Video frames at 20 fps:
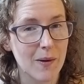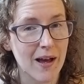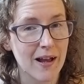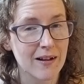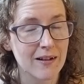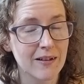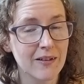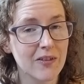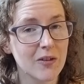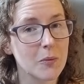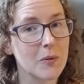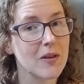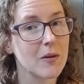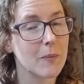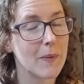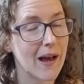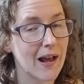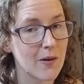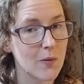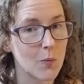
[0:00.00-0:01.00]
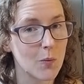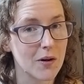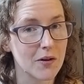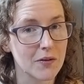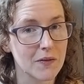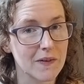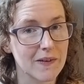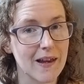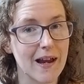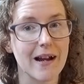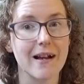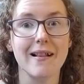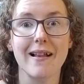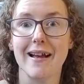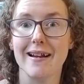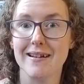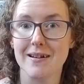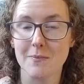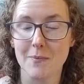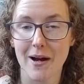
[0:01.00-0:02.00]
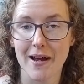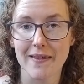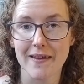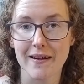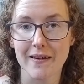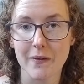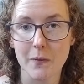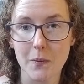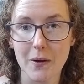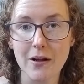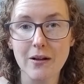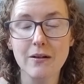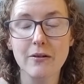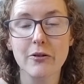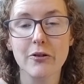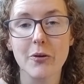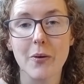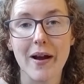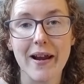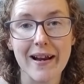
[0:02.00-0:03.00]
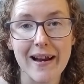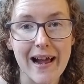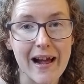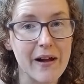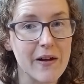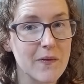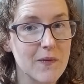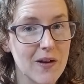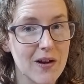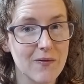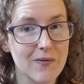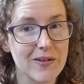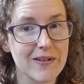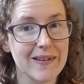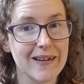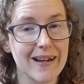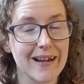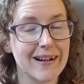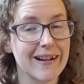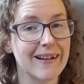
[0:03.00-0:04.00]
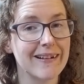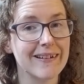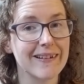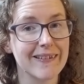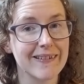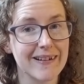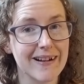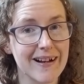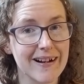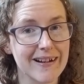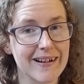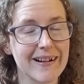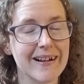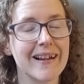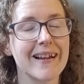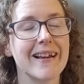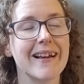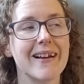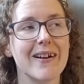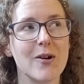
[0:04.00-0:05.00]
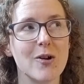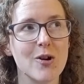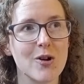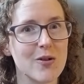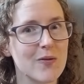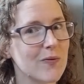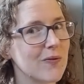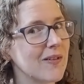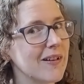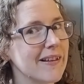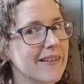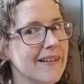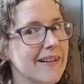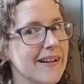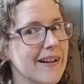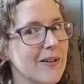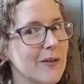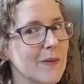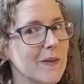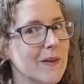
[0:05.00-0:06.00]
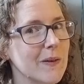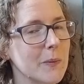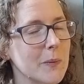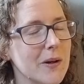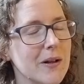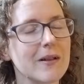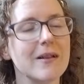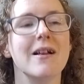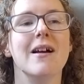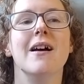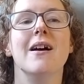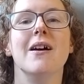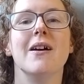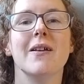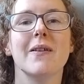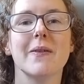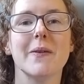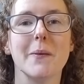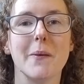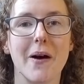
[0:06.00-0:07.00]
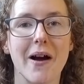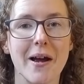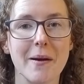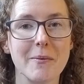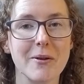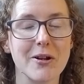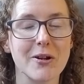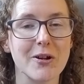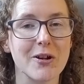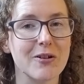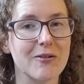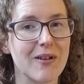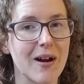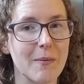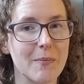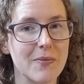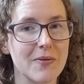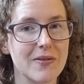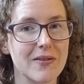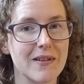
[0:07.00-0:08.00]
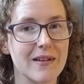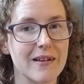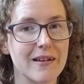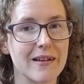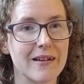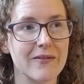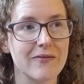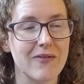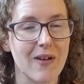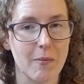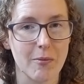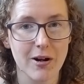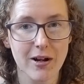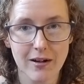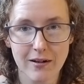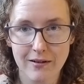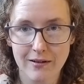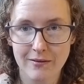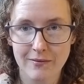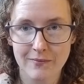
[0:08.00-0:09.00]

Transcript: the pattern, so when the pattern went on sale, I did buy that as well. So I now have everything I need to start it, hopefully the needles as well. So I'm going to go grab the fabric,